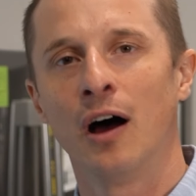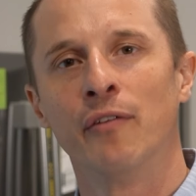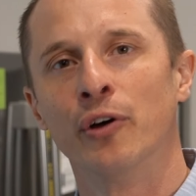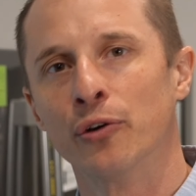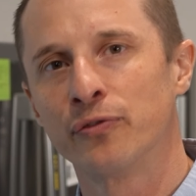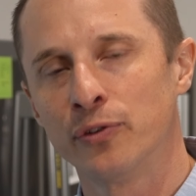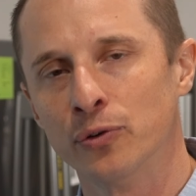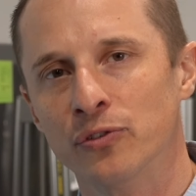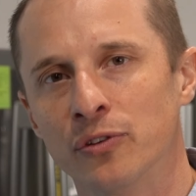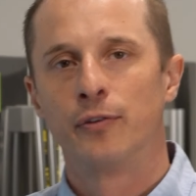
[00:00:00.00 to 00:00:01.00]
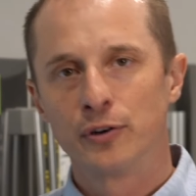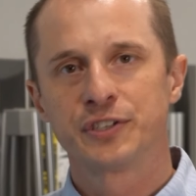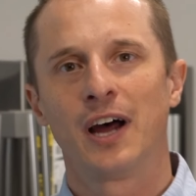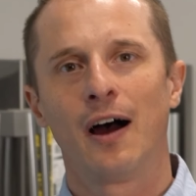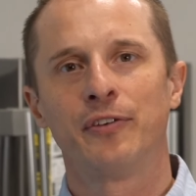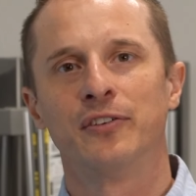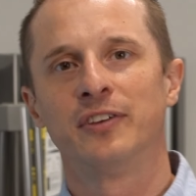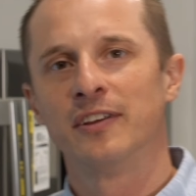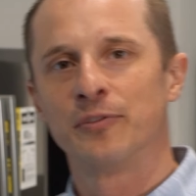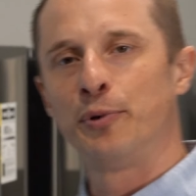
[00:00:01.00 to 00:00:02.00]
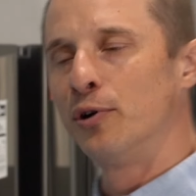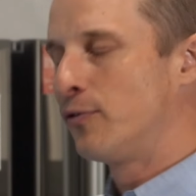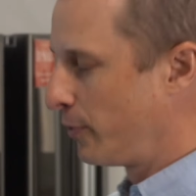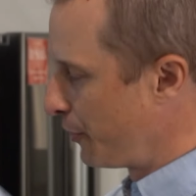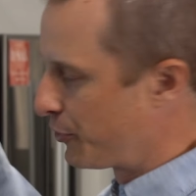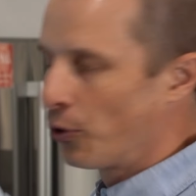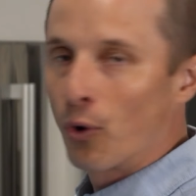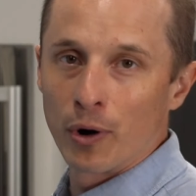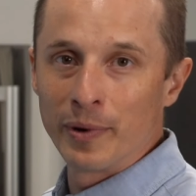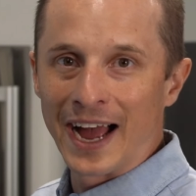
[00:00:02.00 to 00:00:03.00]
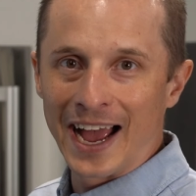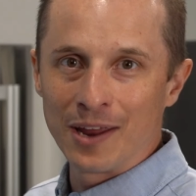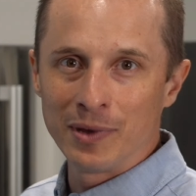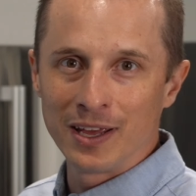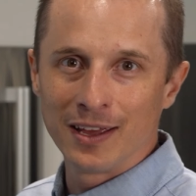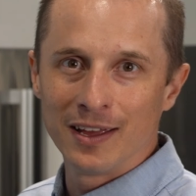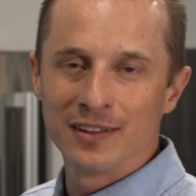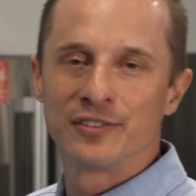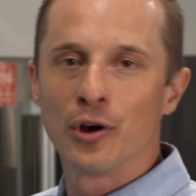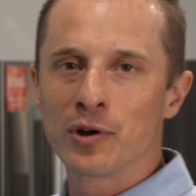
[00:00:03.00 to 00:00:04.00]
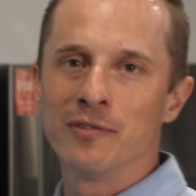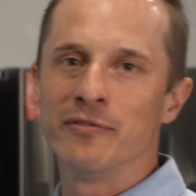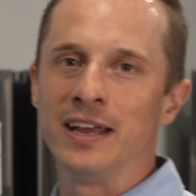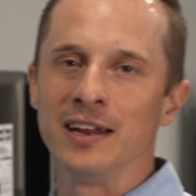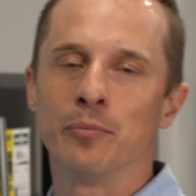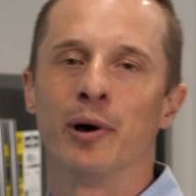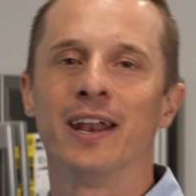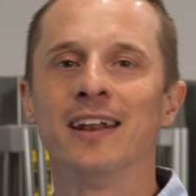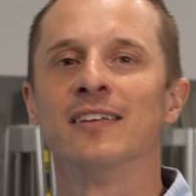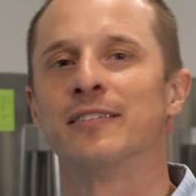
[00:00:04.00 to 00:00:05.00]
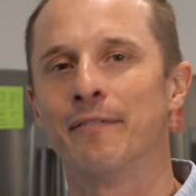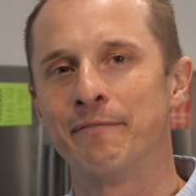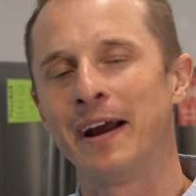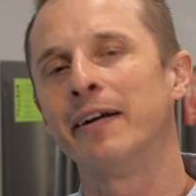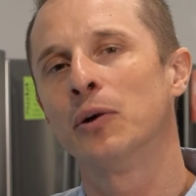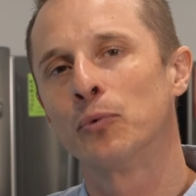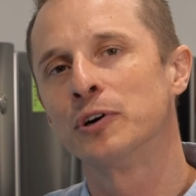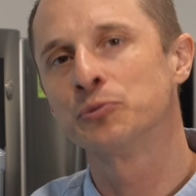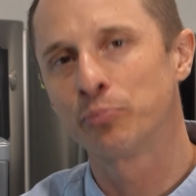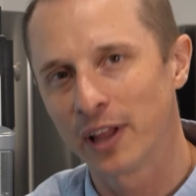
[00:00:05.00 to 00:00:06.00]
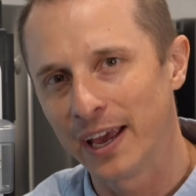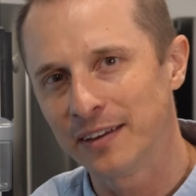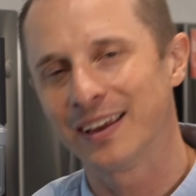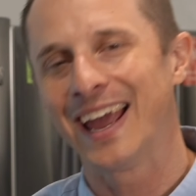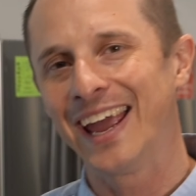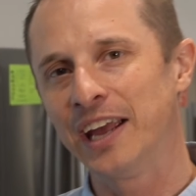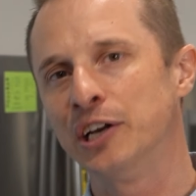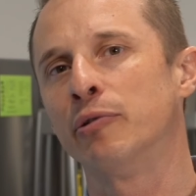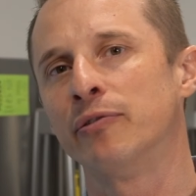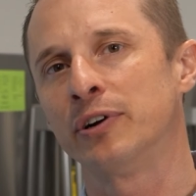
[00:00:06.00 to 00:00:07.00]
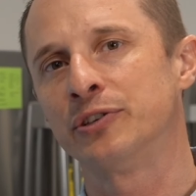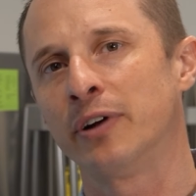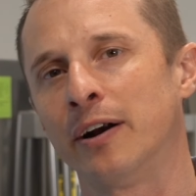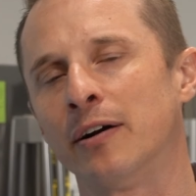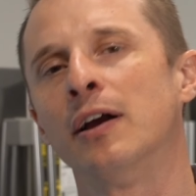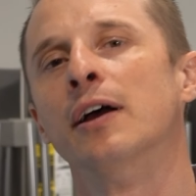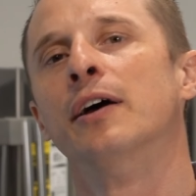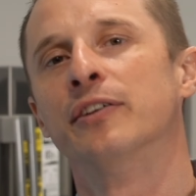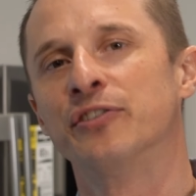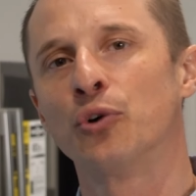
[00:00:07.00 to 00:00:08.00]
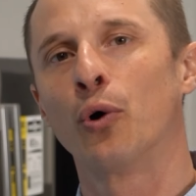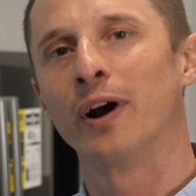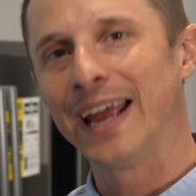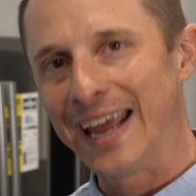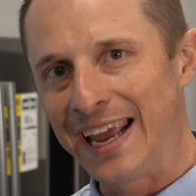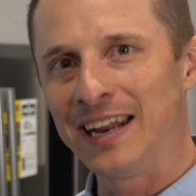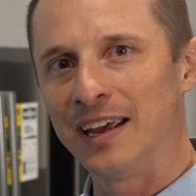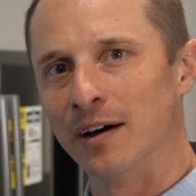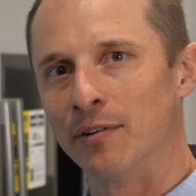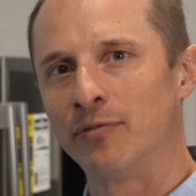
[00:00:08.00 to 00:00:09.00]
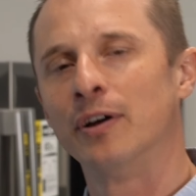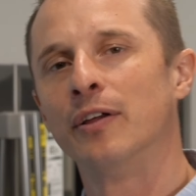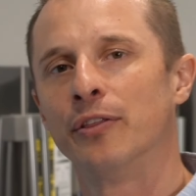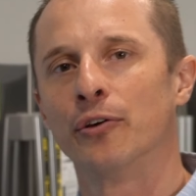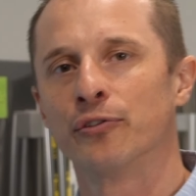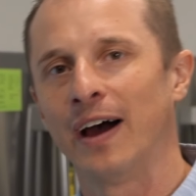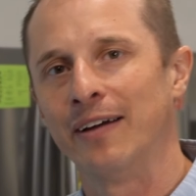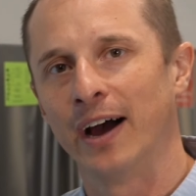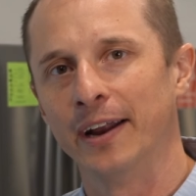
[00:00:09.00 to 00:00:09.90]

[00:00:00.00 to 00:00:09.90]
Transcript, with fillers: of those foods. First off, you see this beautiful door behind me. It's so convenient, but it is the very worst place in your refrigerator to store any of those five